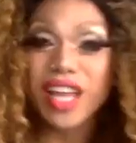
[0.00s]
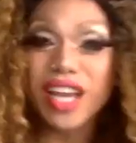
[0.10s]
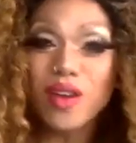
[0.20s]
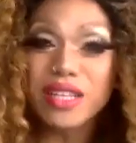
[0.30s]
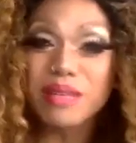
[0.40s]

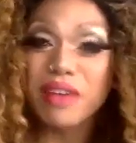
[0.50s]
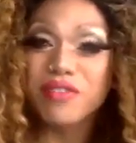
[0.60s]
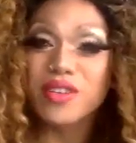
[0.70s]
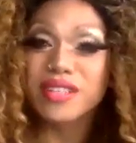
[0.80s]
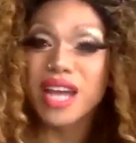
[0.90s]
oh, this is my
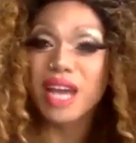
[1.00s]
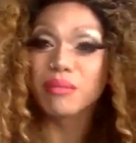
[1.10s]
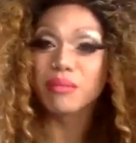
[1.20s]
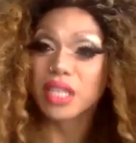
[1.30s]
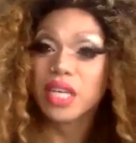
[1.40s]
first time.
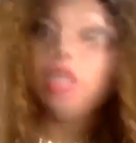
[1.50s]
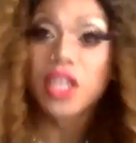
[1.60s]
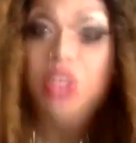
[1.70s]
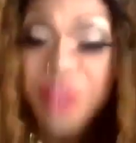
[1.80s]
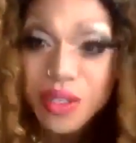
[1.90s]
Like,
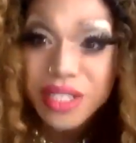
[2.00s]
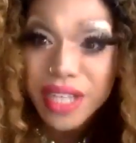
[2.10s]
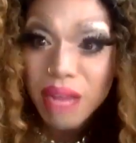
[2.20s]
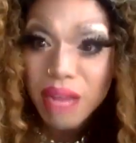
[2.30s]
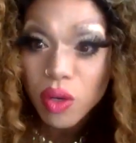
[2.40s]
your first
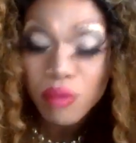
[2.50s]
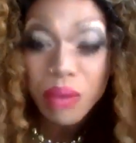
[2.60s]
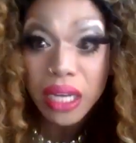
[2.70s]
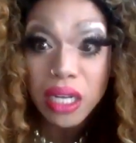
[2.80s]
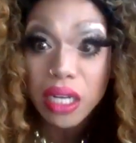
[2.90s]
time? Who
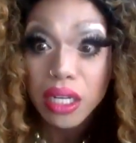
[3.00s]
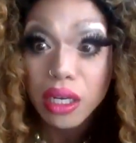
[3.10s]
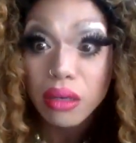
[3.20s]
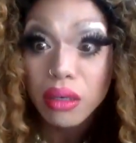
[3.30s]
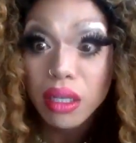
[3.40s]
painted
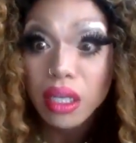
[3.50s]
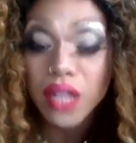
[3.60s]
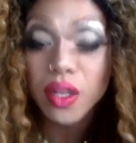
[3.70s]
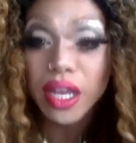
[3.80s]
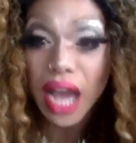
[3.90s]
you? And
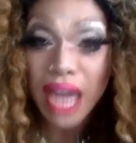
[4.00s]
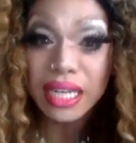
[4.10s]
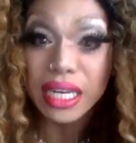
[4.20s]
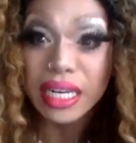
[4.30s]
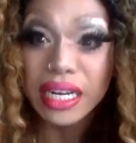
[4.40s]
they're like, I
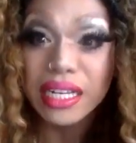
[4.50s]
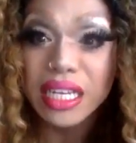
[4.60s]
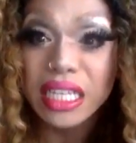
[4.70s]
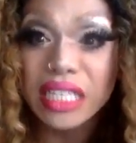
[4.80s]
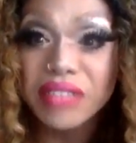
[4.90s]
did. And I was
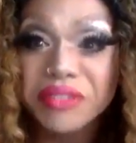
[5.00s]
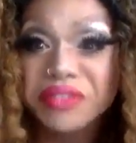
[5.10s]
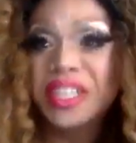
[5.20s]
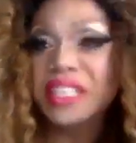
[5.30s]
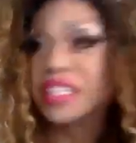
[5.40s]
like,
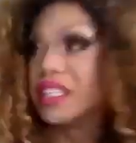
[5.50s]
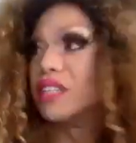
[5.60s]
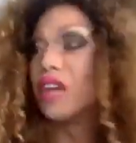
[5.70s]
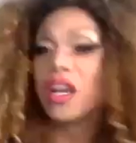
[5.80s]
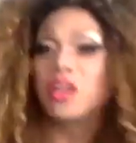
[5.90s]
fuck you.
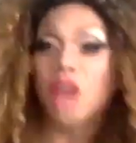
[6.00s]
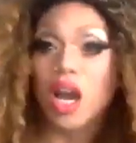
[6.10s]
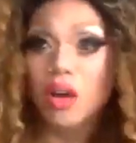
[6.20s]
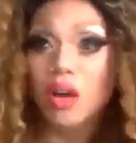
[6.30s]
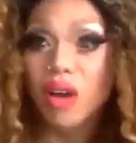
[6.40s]
Like, are you,
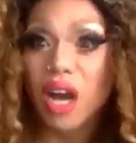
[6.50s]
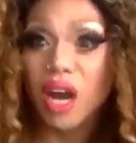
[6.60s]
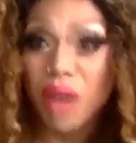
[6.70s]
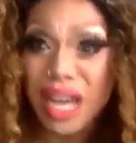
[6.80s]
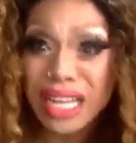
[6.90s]

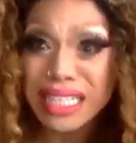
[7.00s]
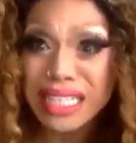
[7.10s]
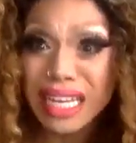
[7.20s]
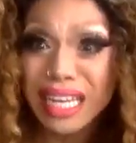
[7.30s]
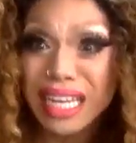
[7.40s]
what?
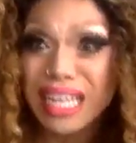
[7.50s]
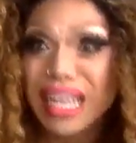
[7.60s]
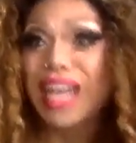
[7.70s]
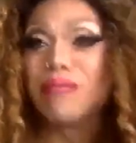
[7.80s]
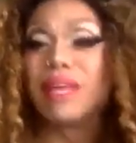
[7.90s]

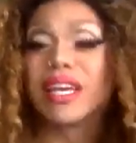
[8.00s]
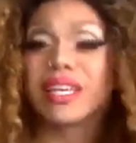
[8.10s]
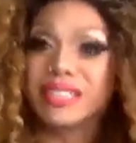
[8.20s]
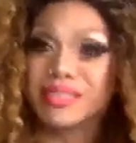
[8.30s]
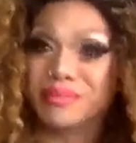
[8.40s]
And I'm like,
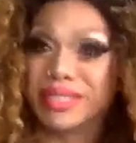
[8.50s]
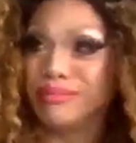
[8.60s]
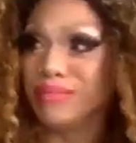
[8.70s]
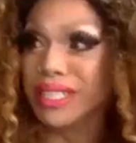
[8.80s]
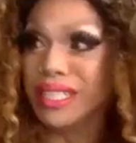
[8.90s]
can you paint
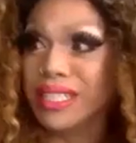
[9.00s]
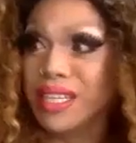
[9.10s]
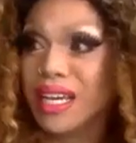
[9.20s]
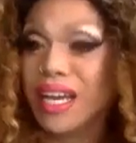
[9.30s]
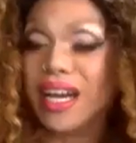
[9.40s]
me?
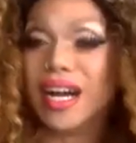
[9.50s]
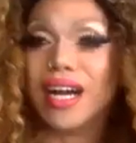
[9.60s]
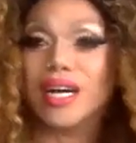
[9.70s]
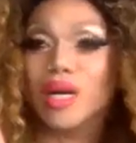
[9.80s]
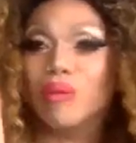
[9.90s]

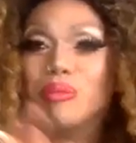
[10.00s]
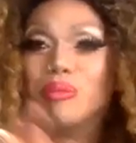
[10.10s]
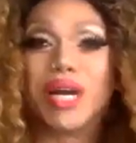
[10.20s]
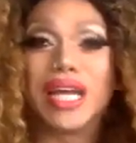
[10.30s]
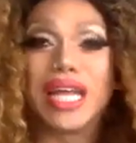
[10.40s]

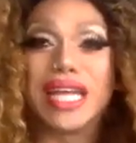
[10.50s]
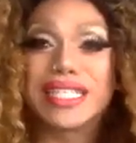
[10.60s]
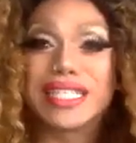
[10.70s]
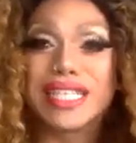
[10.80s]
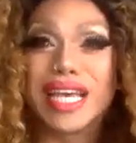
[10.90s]
But it's